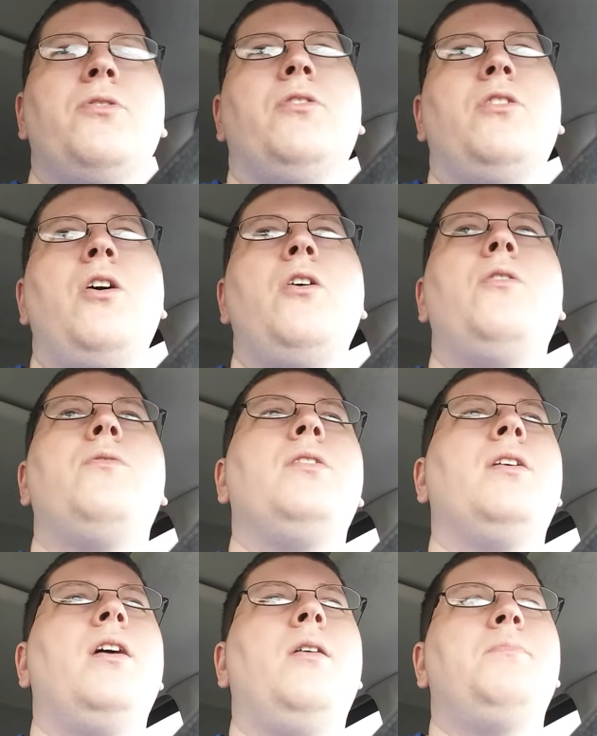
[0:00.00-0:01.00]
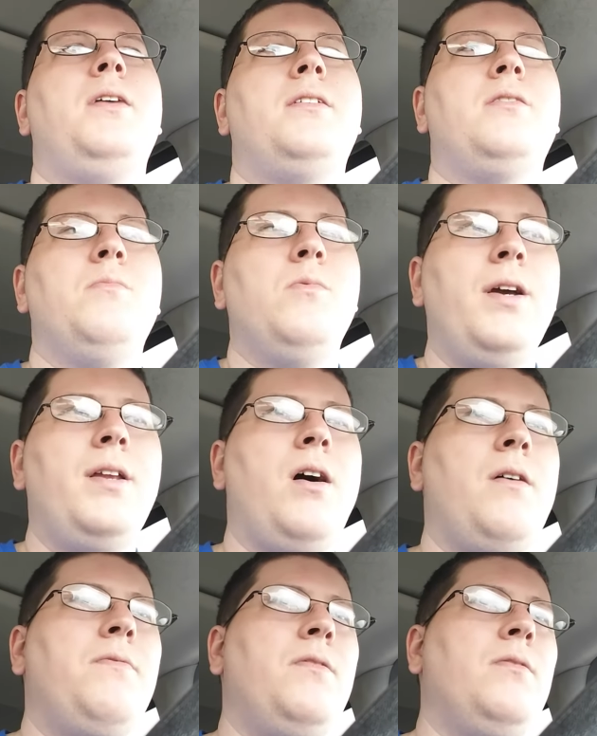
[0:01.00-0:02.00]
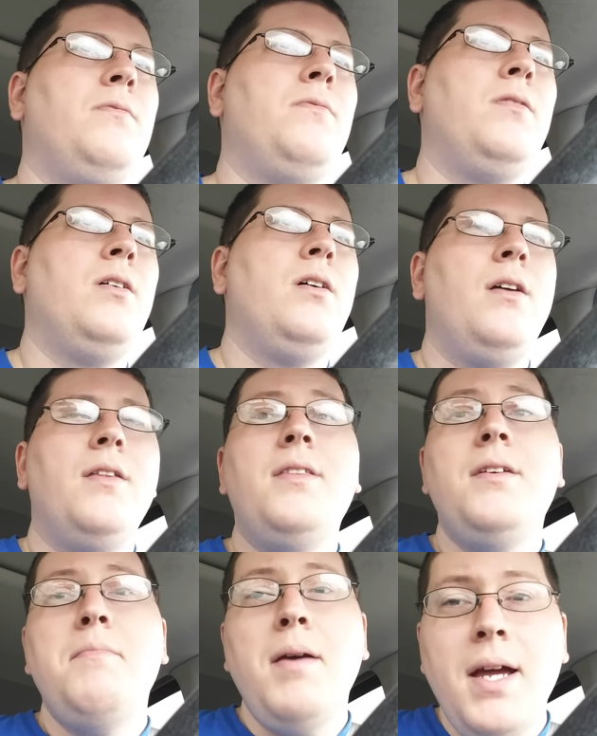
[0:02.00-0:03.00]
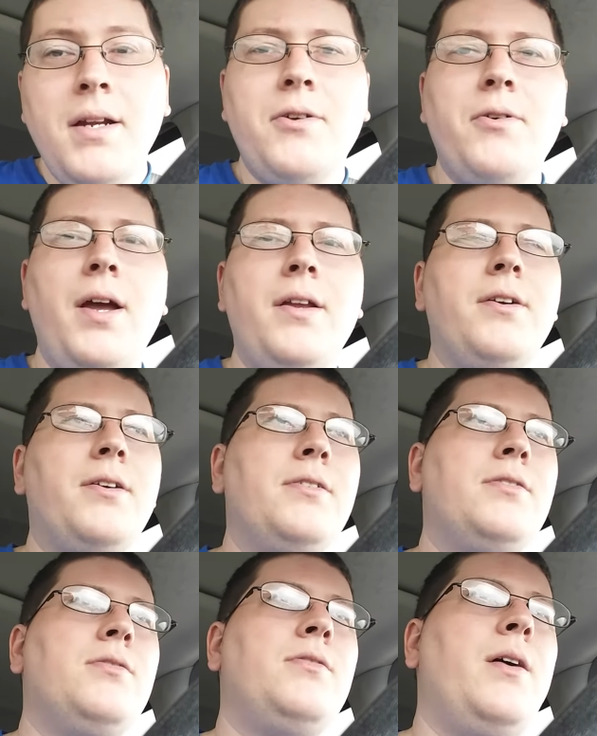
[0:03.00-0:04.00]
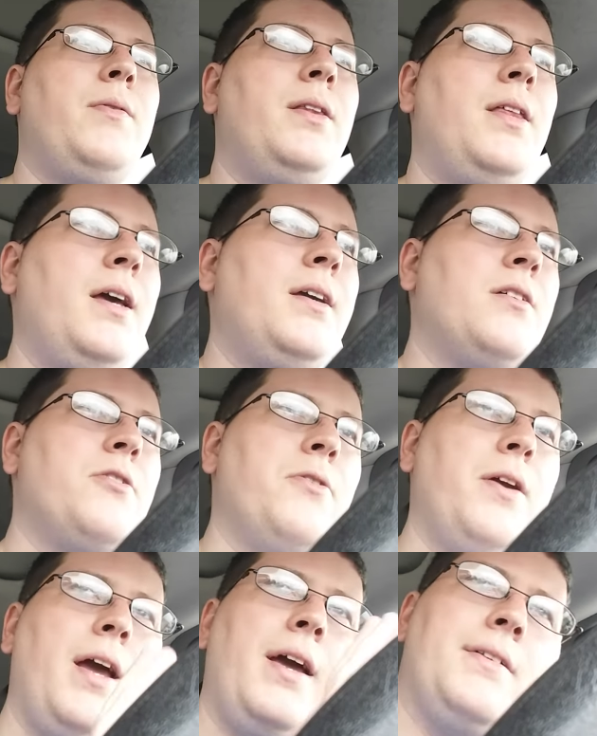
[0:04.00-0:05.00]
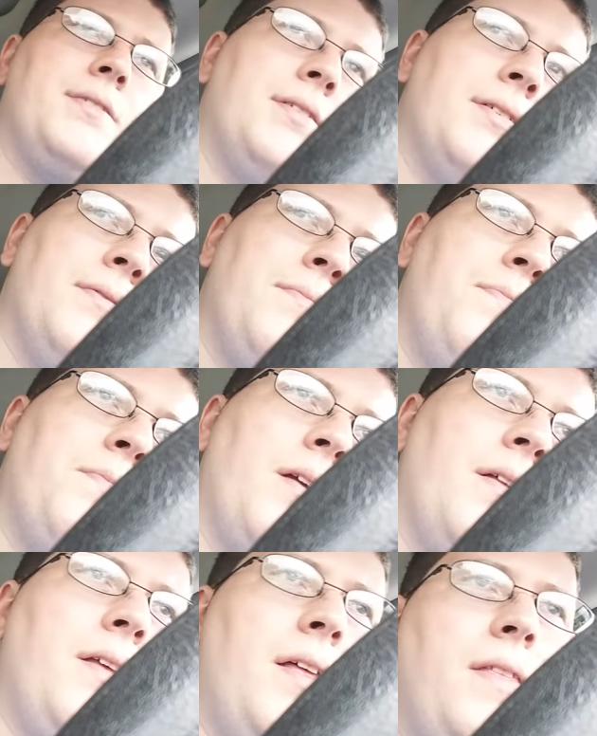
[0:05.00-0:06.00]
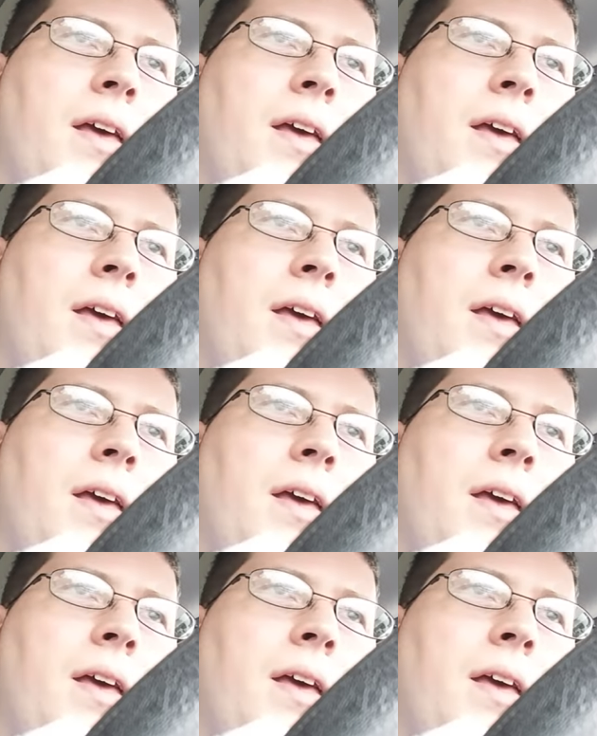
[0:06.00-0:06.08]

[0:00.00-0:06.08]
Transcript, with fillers: the load, help take some weight off of the main creators. That way they can create, and then